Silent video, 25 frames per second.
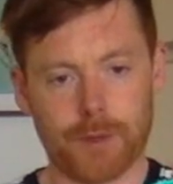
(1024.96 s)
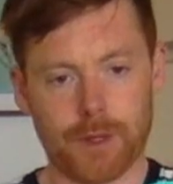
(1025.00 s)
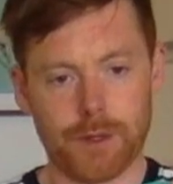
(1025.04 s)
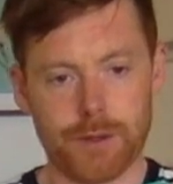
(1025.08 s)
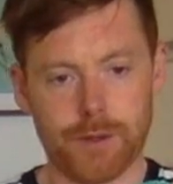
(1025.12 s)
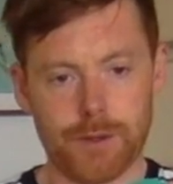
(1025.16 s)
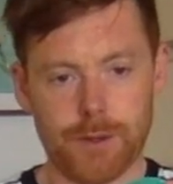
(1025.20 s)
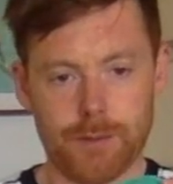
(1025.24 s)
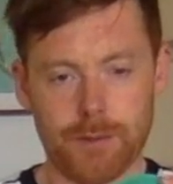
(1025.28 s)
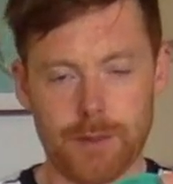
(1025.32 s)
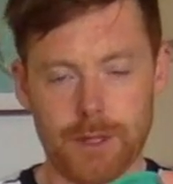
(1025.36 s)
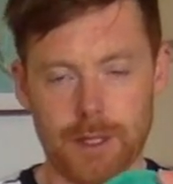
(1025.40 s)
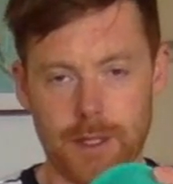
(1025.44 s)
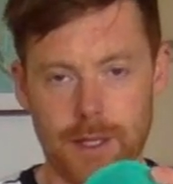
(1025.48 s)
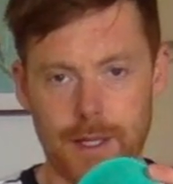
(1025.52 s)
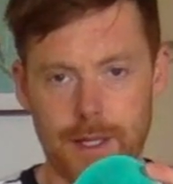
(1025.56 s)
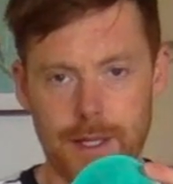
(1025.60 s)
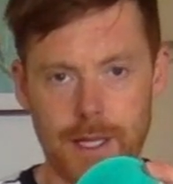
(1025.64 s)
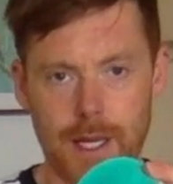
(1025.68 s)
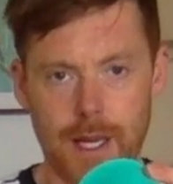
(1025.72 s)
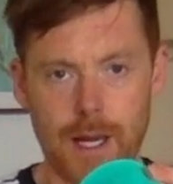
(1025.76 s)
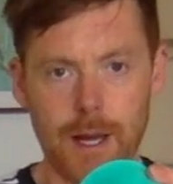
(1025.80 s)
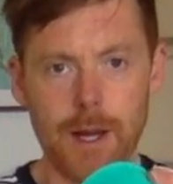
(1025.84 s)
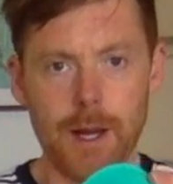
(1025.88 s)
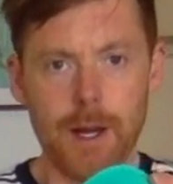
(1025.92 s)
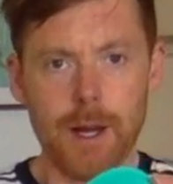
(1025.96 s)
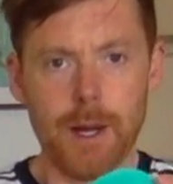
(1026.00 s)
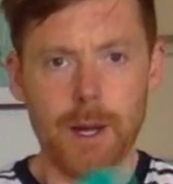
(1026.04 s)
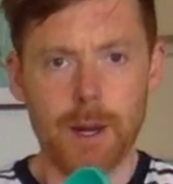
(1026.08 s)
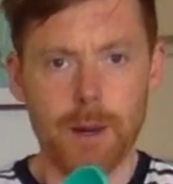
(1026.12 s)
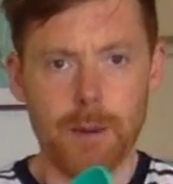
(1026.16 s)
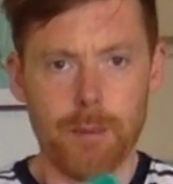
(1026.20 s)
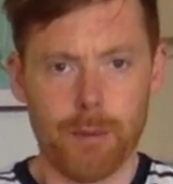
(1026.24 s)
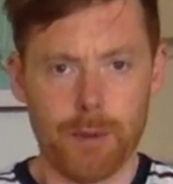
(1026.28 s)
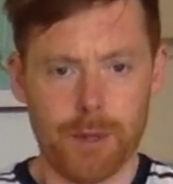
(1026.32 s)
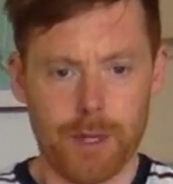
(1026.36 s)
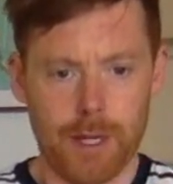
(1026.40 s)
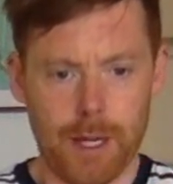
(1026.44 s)
something like that,
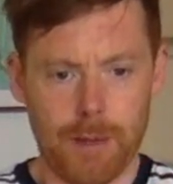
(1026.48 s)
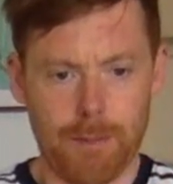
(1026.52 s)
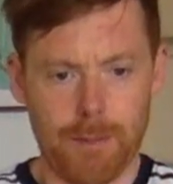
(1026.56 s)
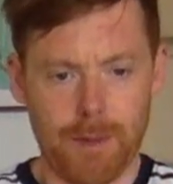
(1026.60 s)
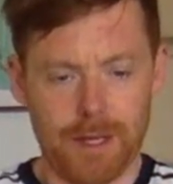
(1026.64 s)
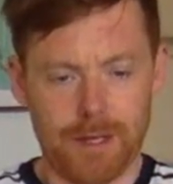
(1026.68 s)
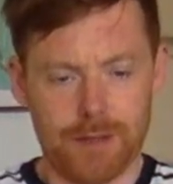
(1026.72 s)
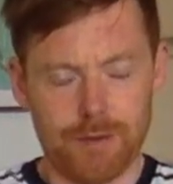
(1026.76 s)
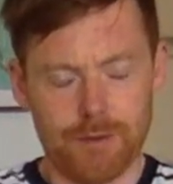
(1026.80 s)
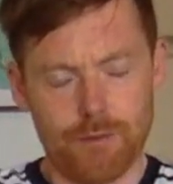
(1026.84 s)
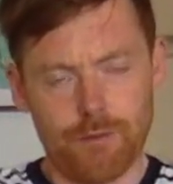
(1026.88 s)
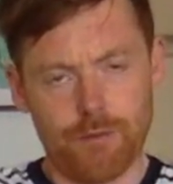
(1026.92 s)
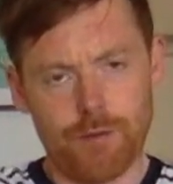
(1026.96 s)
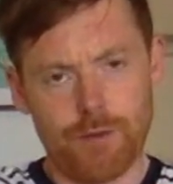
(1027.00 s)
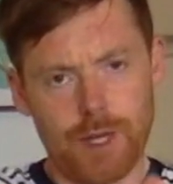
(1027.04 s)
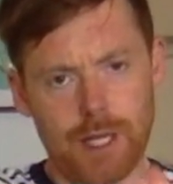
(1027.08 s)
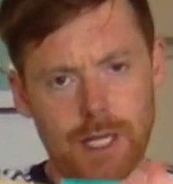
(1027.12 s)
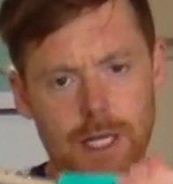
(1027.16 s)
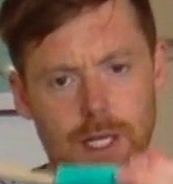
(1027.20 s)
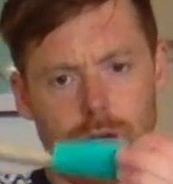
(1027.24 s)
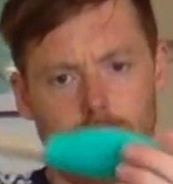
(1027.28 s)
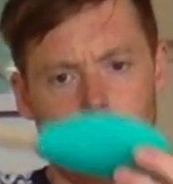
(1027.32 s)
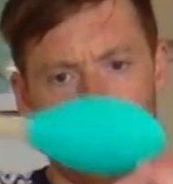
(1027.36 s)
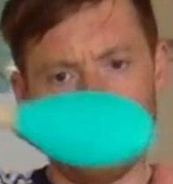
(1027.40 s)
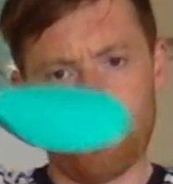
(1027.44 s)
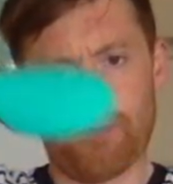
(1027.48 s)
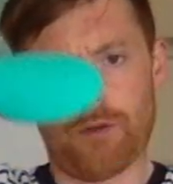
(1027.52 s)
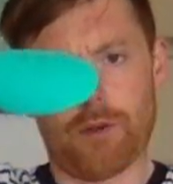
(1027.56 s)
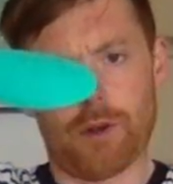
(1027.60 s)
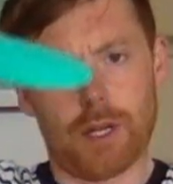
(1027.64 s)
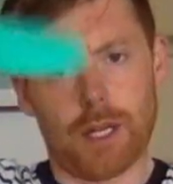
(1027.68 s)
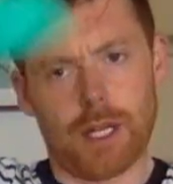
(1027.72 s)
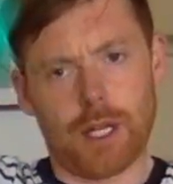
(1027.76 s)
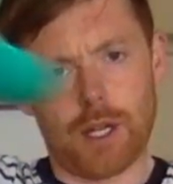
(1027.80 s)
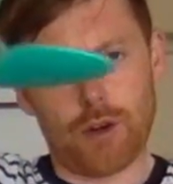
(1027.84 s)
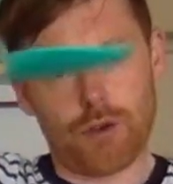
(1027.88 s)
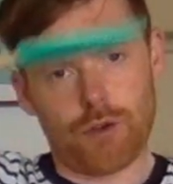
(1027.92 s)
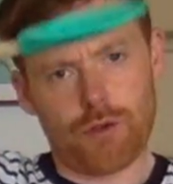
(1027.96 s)
but it's really good for
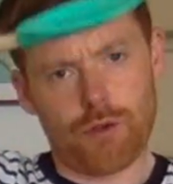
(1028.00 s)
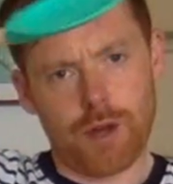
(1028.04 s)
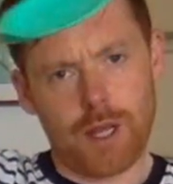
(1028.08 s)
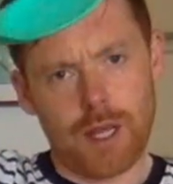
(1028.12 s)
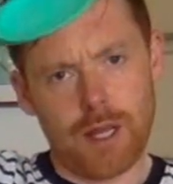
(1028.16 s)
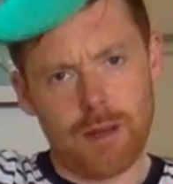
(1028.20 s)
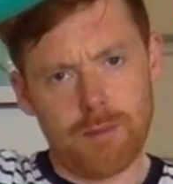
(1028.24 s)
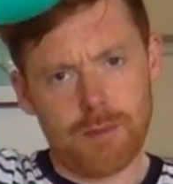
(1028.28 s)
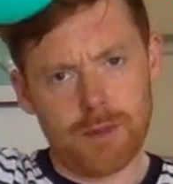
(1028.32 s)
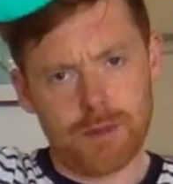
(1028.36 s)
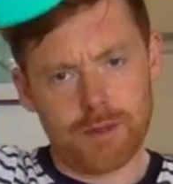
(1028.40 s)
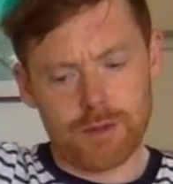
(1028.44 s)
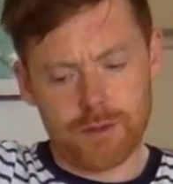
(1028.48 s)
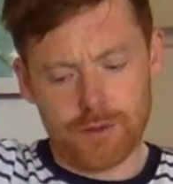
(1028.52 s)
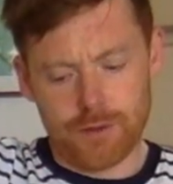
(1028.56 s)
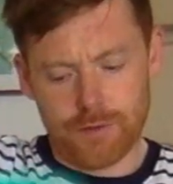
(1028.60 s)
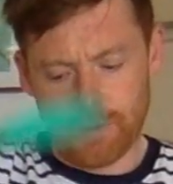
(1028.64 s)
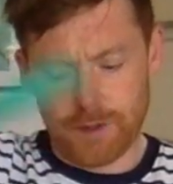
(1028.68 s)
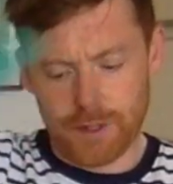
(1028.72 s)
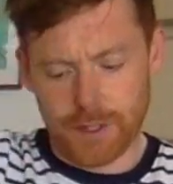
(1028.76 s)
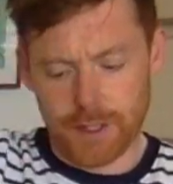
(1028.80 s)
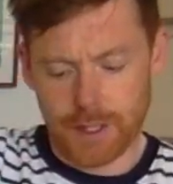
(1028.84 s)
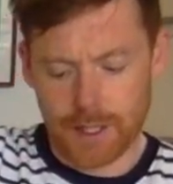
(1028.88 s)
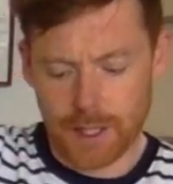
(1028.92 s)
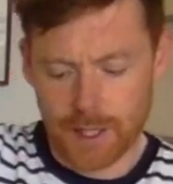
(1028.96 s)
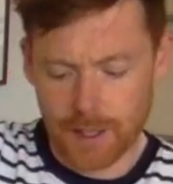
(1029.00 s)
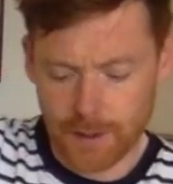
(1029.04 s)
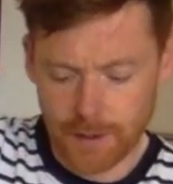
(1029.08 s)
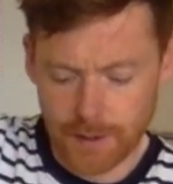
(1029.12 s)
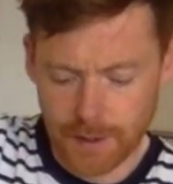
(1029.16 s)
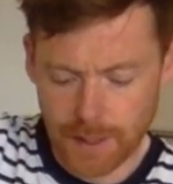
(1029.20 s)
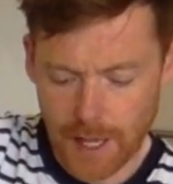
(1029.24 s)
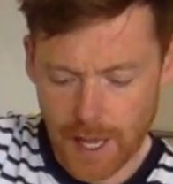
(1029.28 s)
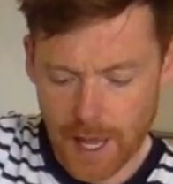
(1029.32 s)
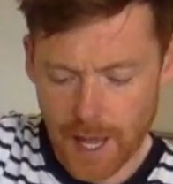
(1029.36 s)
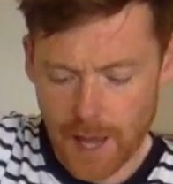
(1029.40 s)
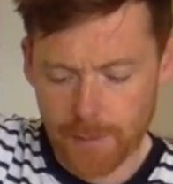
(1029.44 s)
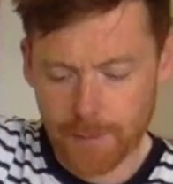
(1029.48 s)
like cream and stuff like that,
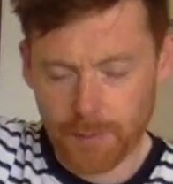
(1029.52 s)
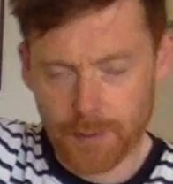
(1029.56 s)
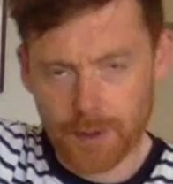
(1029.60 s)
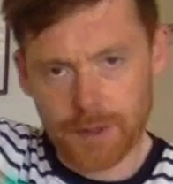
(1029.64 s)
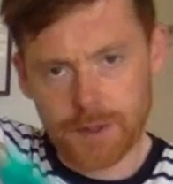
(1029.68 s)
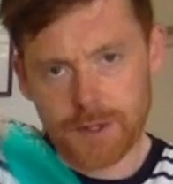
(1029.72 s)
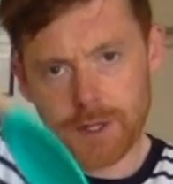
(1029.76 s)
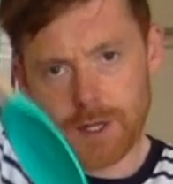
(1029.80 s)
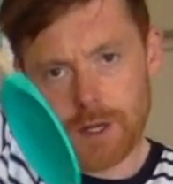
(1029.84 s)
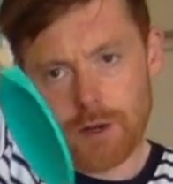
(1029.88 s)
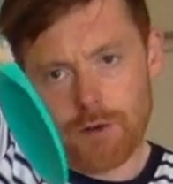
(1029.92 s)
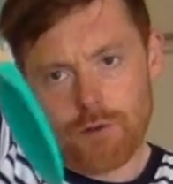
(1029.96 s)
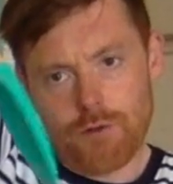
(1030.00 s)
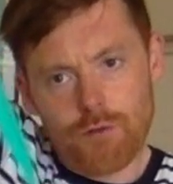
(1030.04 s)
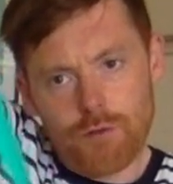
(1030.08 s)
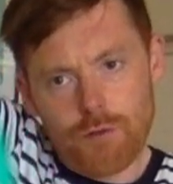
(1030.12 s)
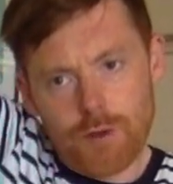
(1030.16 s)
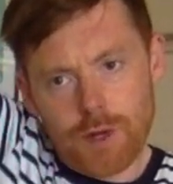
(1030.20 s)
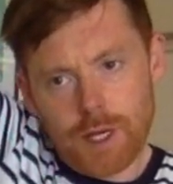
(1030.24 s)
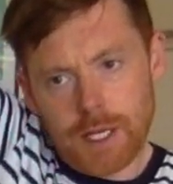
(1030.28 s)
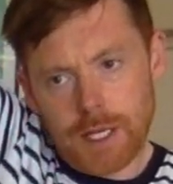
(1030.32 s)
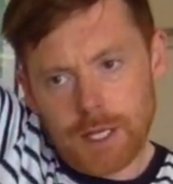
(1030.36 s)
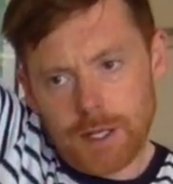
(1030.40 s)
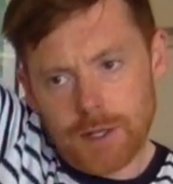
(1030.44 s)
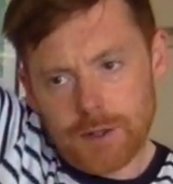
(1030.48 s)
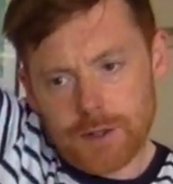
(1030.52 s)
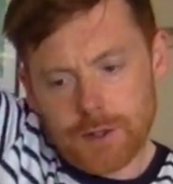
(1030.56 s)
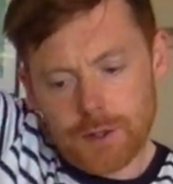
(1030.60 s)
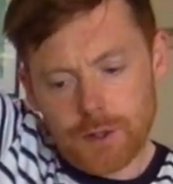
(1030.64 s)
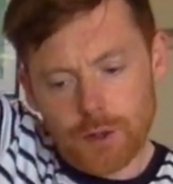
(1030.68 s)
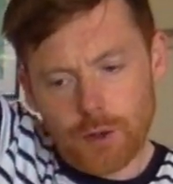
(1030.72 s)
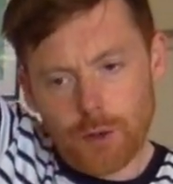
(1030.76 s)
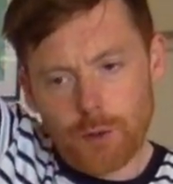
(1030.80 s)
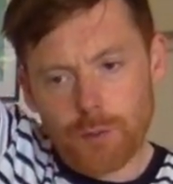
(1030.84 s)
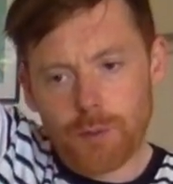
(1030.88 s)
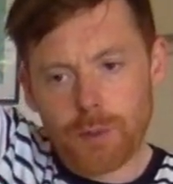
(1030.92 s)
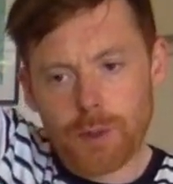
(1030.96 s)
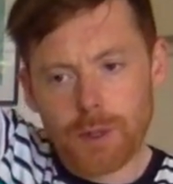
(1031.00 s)
because you can really
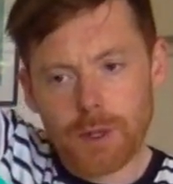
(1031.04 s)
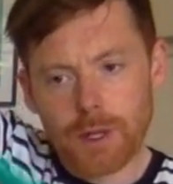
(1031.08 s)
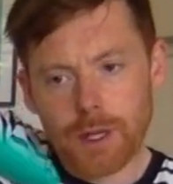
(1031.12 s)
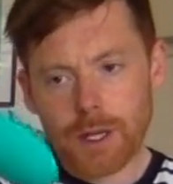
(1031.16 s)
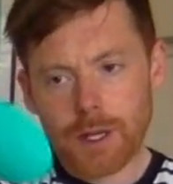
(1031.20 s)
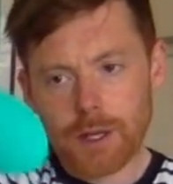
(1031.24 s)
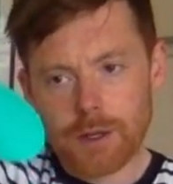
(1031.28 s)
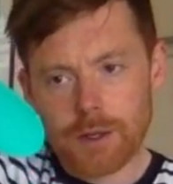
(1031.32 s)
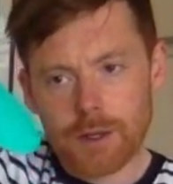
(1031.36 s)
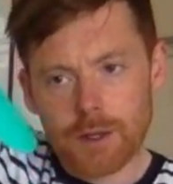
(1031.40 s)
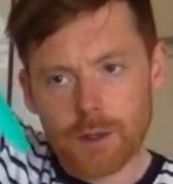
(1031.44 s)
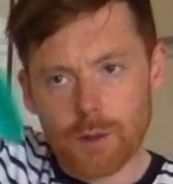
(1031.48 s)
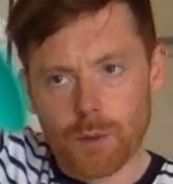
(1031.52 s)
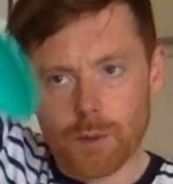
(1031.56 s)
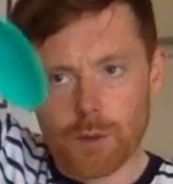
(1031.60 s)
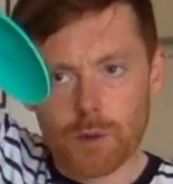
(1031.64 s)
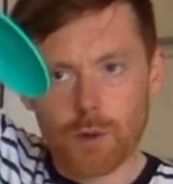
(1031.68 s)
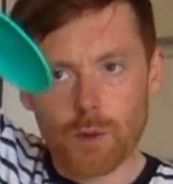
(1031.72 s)
scoop it.